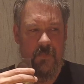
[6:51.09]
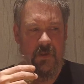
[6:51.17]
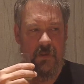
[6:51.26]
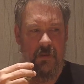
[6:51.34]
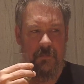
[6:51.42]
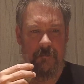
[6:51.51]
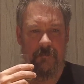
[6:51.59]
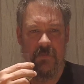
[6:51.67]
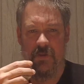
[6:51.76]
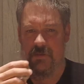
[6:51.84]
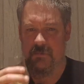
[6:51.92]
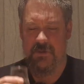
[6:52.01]

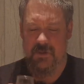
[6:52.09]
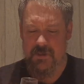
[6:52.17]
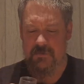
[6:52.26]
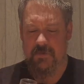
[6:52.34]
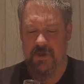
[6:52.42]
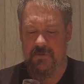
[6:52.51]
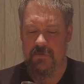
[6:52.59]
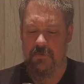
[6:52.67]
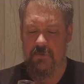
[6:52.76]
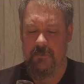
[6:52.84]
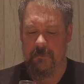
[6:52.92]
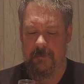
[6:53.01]
some sea spray too.